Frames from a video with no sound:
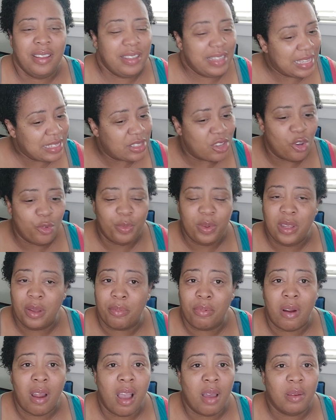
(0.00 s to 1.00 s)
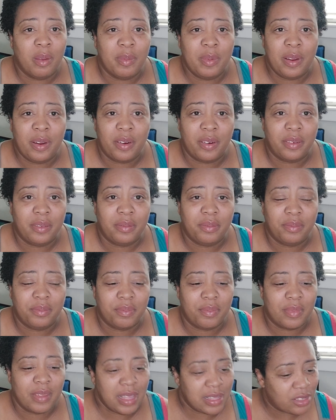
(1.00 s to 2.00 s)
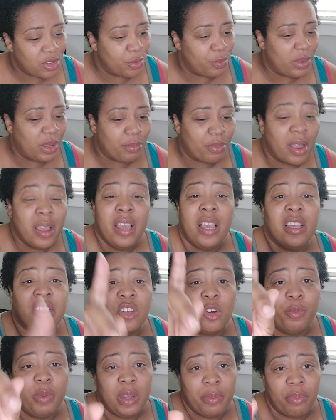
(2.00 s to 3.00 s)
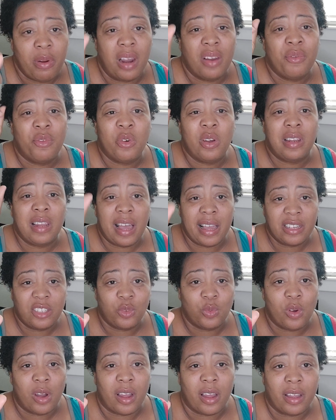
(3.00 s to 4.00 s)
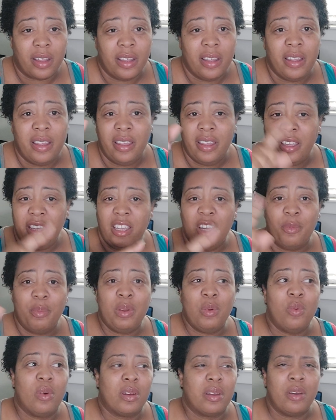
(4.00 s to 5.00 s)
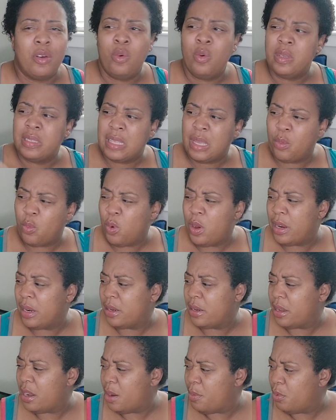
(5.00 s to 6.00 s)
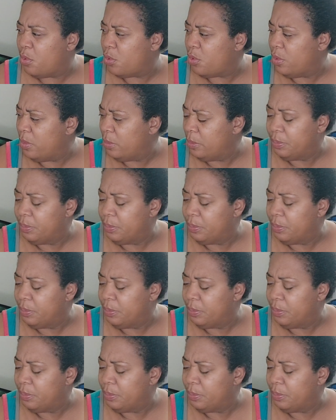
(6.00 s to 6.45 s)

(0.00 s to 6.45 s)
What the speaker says: That's going to be a problem there. It's going to be a problem for Olajuwon. He going to be one. Who is that one couple?